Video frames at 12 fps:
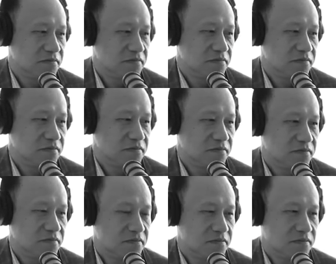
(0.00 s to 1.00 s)

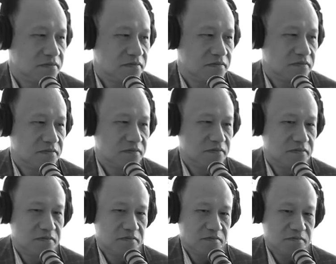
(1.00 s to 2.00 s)

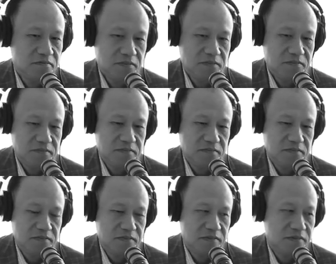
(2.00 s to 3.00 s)

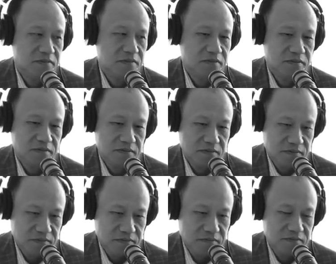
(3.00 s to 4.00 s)

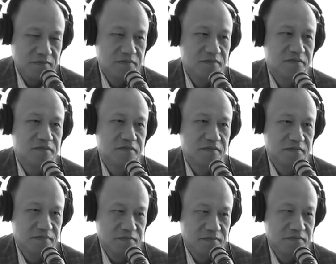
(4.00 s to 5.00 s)

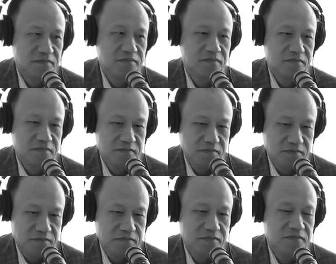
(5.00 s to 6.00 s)

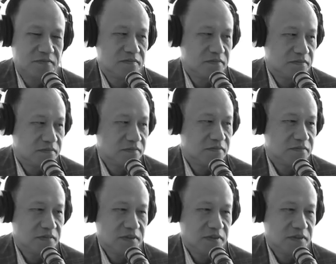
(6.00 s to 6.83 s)
(silent)